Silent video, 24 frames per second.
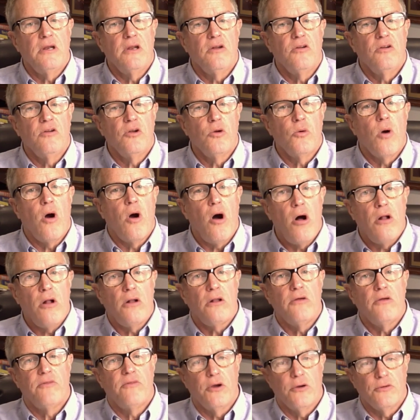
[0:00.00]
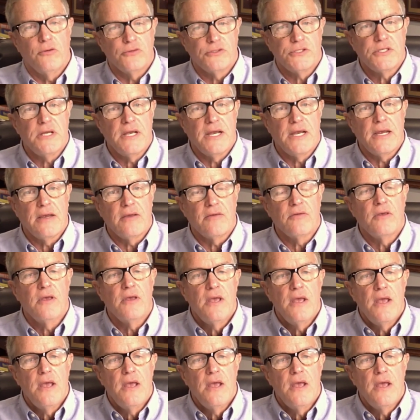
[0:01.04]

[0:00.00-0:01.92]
to do all of those things